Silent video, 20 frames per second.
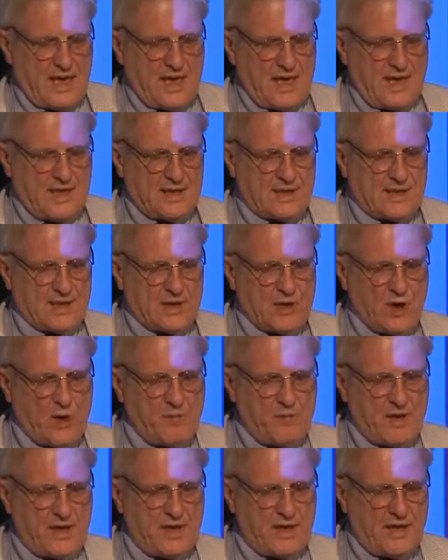in so
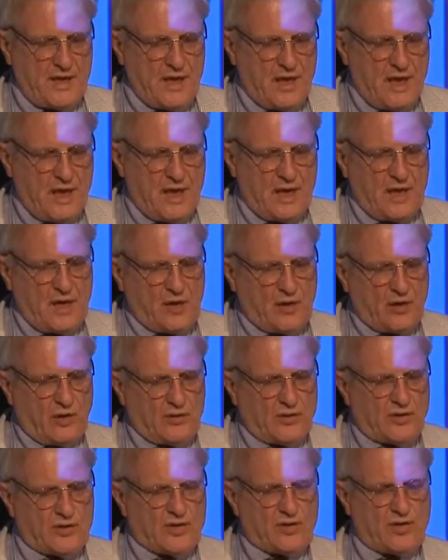many
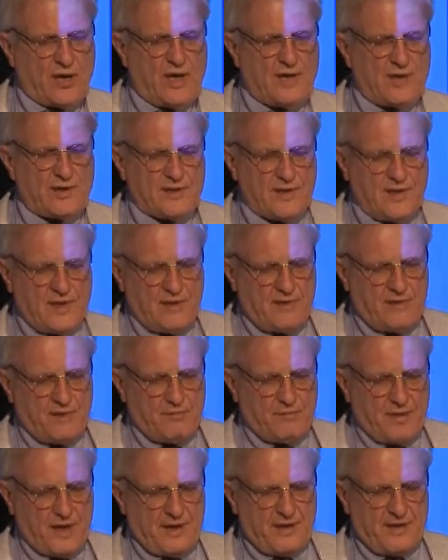constraints and
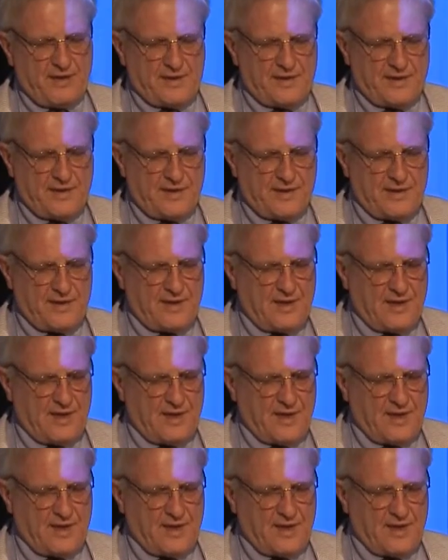dependencies,